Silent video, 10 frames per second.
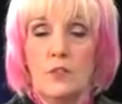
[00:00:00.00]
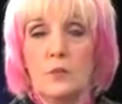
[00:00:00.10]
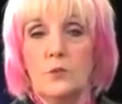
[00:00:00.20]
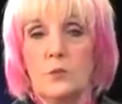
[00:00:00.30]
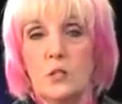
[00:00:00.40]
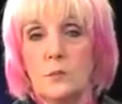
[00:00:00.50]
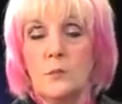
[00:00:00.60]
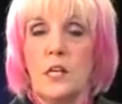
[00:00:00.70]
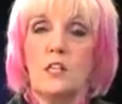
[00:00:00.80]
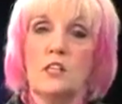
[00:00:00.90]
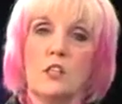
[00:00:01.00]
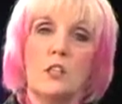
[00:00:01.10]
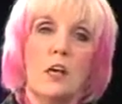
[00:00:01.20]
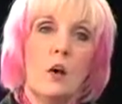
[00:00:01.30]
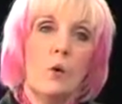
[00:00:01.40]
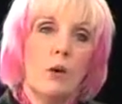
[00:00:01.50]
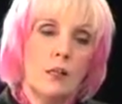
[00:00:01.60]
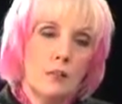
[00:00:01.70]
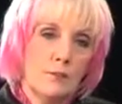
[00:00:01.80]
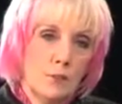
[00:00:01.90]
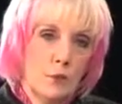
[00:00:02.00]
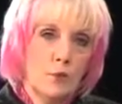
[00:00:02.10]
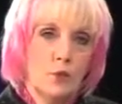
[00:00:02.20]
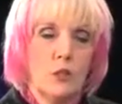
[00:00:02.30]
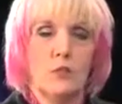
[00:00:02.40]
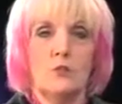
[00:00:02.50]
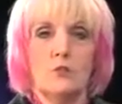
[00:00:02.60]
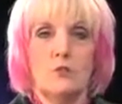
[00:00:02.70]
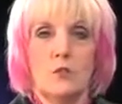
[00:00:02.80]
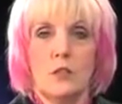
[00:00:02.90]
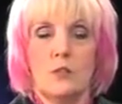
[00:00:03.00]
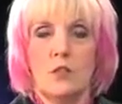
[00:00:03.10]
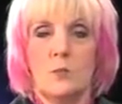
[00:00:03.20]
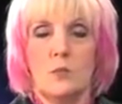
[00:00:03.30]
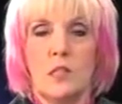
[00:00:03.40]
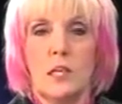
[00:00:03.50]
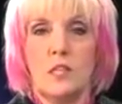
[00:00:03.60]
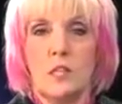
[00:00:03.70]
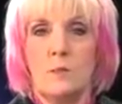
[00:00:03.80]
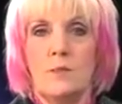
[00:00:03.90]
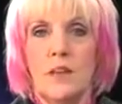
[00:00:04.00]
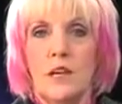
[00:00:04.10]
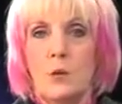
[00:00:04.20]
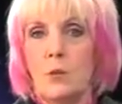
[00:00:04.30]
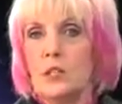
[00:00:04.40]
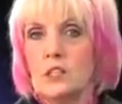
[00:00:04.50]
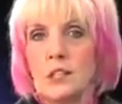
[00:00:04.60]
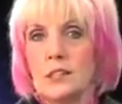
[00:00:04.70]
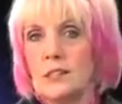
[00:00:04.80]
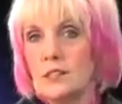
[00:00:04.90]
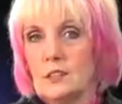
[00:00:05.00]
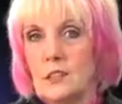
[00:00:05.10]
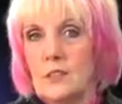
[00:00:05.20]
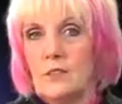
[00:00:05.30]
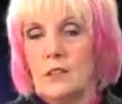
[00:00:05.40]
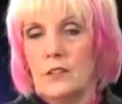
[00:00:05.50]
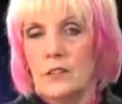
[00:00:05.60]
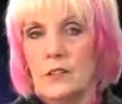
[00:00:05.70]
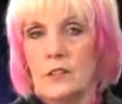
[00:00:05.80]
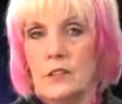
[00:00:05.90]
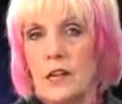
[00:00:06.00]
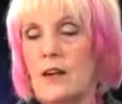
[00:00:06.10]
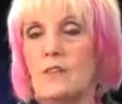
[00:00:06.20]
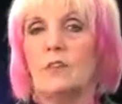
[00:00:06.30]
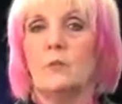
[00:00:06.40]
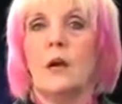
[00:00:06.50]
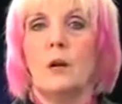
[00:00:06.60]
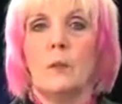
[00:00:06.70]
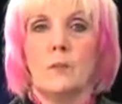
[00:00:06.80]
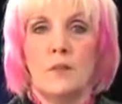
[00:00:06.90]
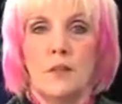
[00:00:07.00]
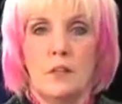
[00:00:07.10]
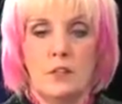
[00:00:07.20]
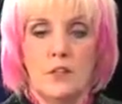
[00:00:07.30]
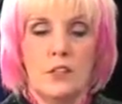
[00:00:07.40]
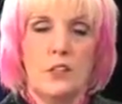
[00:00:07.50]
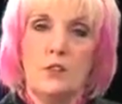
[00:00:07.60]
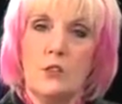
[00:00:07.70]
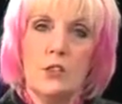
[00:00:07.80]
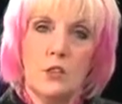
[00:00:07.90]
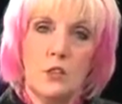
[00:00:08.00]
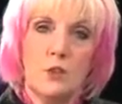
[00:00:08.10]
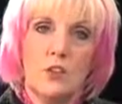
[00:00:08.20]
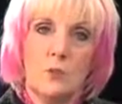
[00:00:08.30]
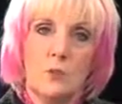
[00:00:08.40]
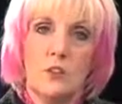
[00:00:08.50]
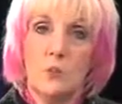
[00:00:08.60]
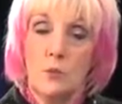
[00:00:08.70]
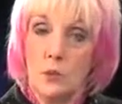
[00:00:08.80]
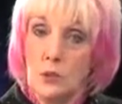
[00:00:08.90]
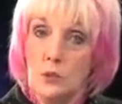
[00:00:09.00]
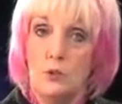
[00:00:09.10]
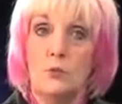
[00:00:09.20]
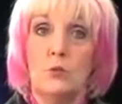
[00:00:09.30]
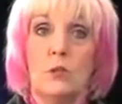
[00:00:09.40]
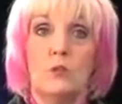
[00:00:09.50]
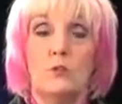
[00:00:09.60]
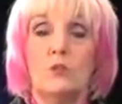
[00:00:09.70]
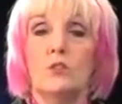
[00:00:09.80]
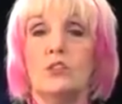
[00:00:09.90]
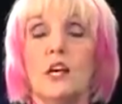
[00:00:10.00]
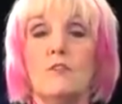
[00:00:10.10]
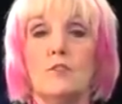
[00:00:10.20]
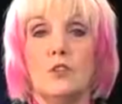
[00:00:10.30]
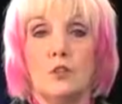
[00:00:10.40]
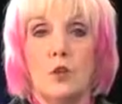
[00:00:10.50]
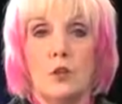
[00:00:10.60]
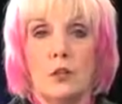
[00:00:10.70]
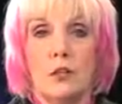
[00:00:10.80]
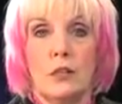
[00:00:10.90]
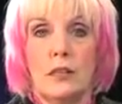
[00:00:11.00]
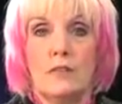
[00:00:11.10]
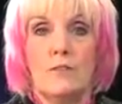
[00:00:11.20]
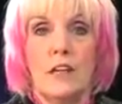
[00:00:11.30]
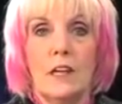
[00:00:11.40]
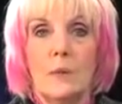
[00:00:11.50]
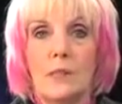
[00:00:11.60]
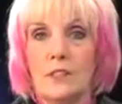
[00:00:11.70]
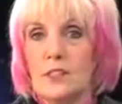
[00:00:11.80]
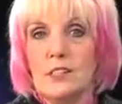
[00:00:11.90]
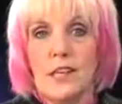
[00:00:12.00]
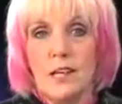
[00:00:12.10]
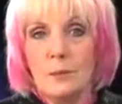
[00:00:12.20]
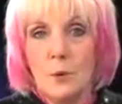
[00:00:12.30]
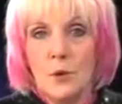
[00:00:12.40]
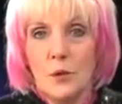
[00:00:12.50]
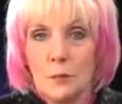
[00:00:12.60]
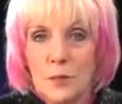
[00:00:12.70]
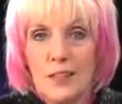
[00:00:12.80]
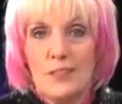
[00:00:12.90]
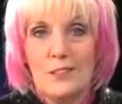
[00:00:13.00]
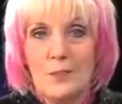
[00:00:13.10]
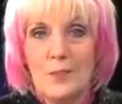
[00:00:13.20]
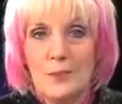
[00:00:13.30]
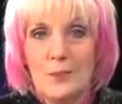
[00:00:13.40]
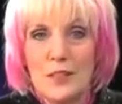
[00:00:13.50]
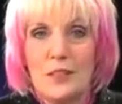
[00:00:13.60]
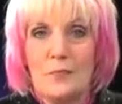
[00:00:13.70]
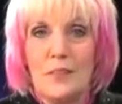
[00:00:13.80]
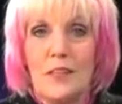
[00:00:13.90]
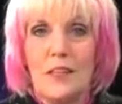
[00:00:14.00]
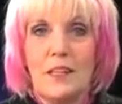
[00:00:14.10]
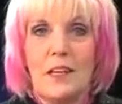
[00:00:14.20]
If there's transportation, what kind of fuel do they use for that transportation? What it's like to live in the heavenly realm up there, and things that you get to do and experience. What do you do yourself when you go there to live? Because it's not a boring place, trust me.